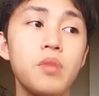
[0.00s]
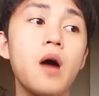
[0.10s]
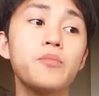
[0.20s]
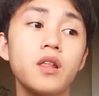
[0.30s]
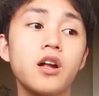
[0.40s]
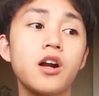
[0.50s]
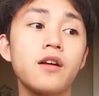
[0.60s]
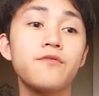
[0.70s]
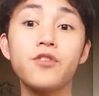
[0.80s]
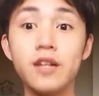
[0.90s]

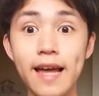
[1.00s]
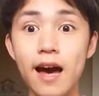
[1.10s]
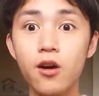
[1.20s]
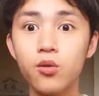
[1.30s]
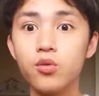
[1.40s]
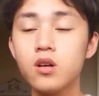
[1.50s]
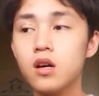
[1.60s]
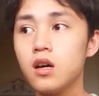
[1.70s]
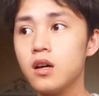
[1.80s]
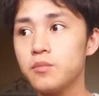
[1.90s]
popular for now
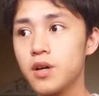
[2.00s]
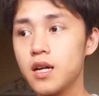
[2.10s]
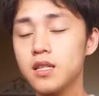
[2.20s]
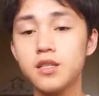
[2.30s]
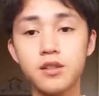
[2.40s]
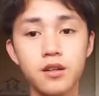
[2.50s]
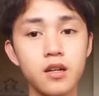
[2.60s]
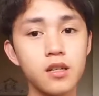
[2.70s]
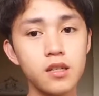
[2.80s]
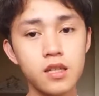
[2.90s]
because it's
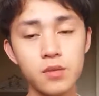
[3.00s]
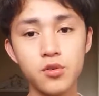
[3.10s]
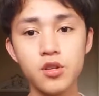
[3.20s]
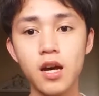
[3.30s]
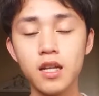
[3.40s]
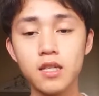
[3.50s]
their debut song.